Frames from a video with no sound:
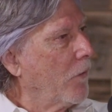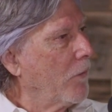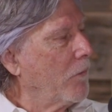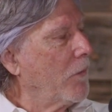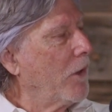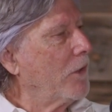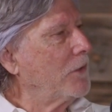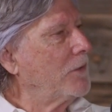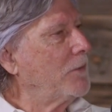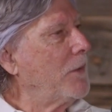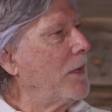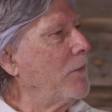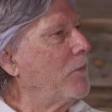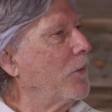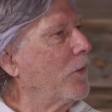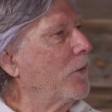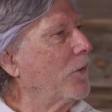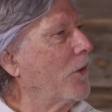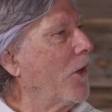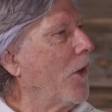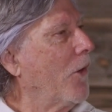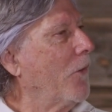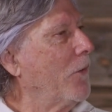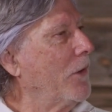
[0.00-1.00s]
Where most people
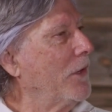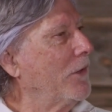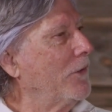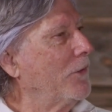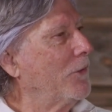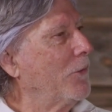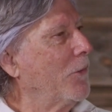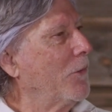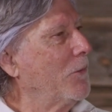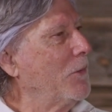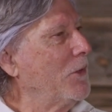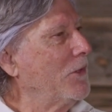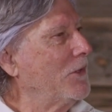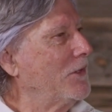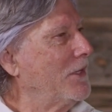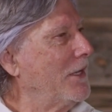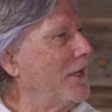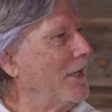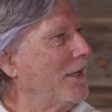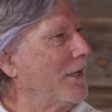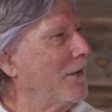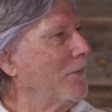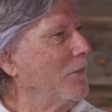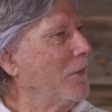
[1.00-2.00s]
go into a
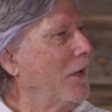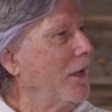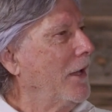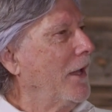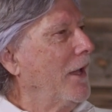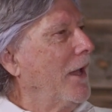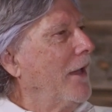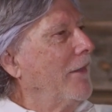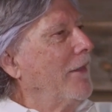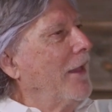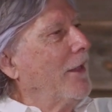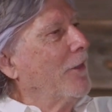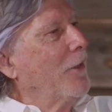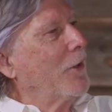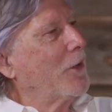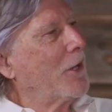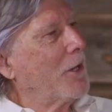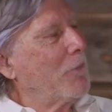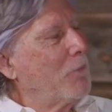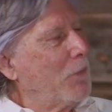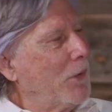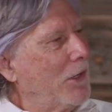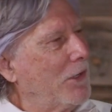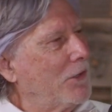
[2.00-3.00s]
museum and they look
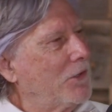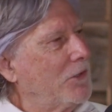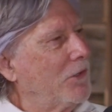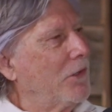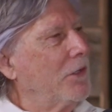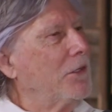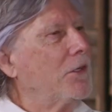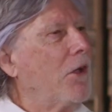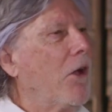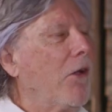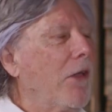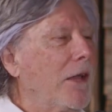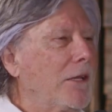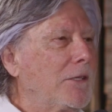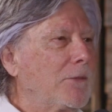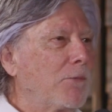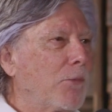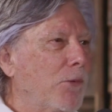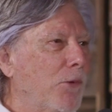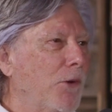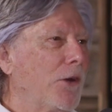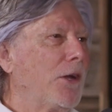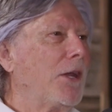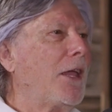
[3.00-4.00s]
at a picture and they say, oh, that's
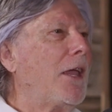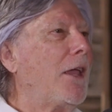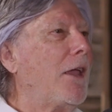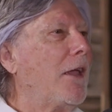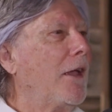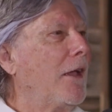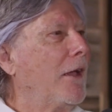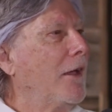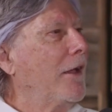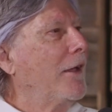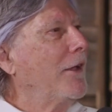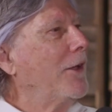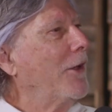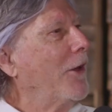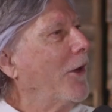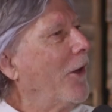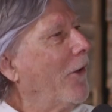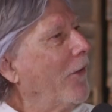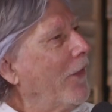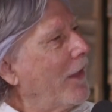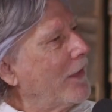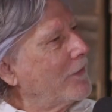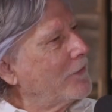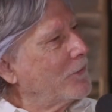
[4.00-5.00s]
pretty.
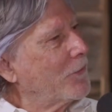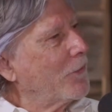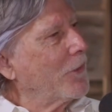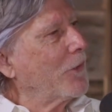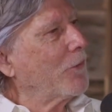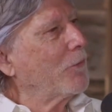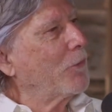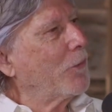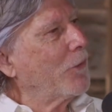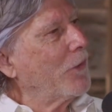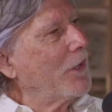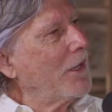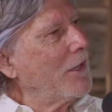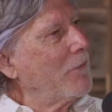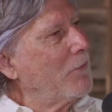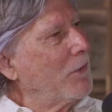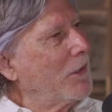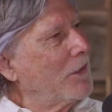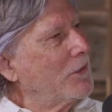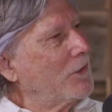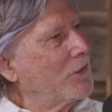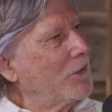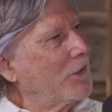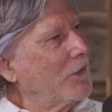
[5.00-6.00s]
That's a real pretty
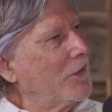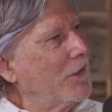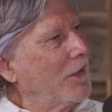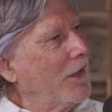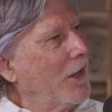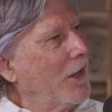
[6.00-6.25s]
picture.